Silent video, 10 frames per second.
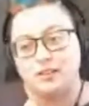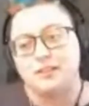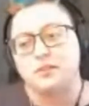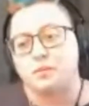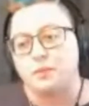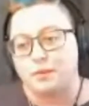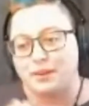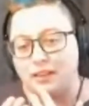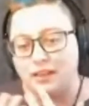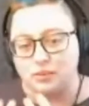It deals with
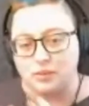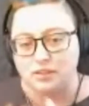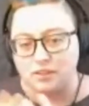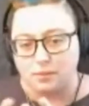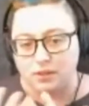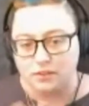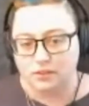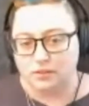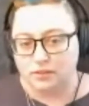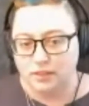memory loss, which is a
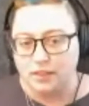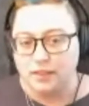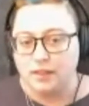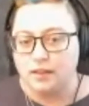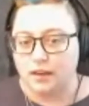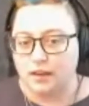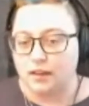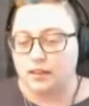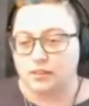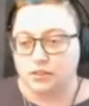personal
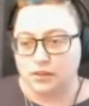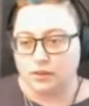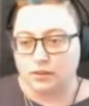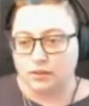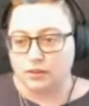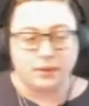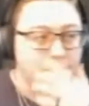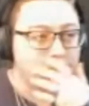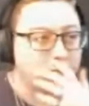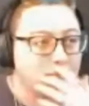uh, struggle for
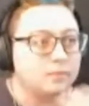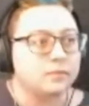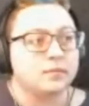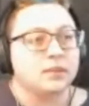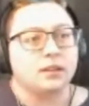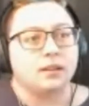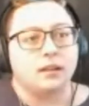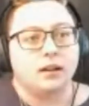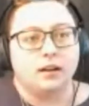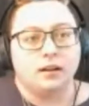me.
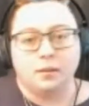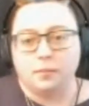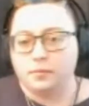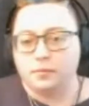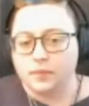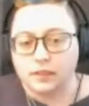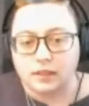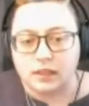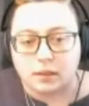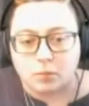Um,
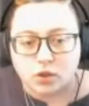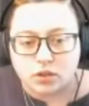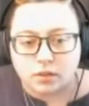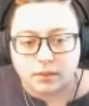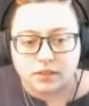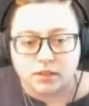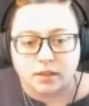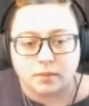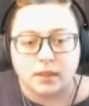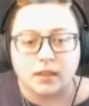the emotional mech
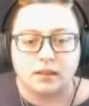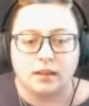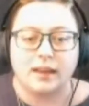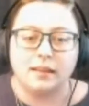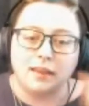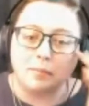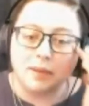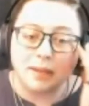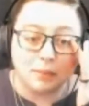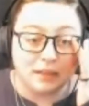jam that that
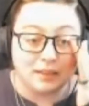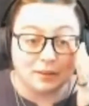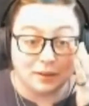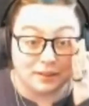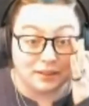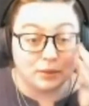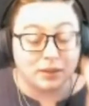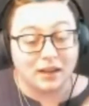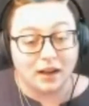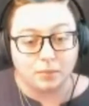might be the one. There
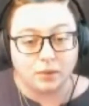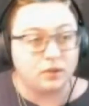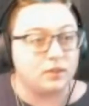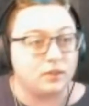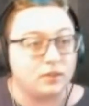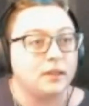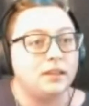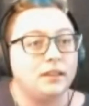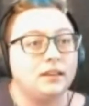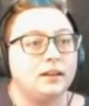were a couple. Let
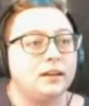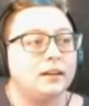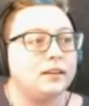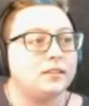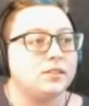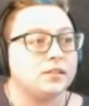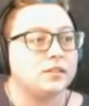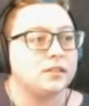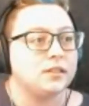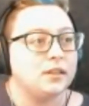me uh,
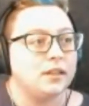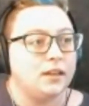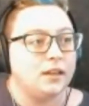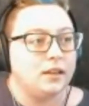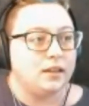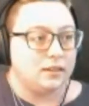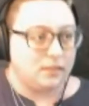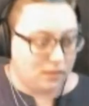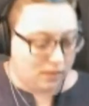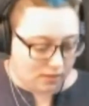just
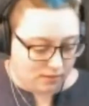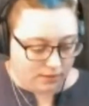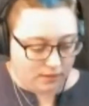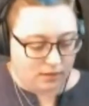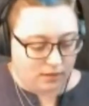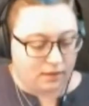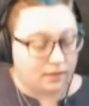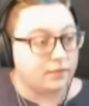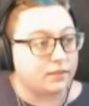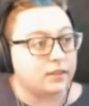see if I
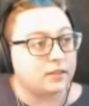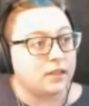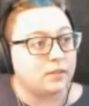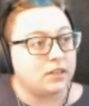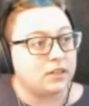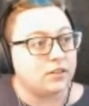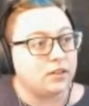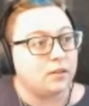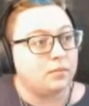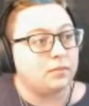have the Sad Mech
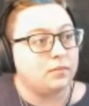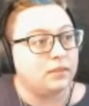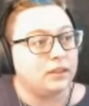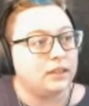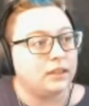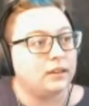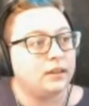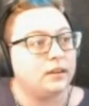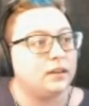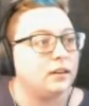Jam
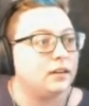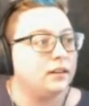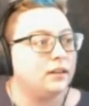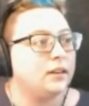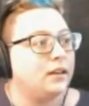link here.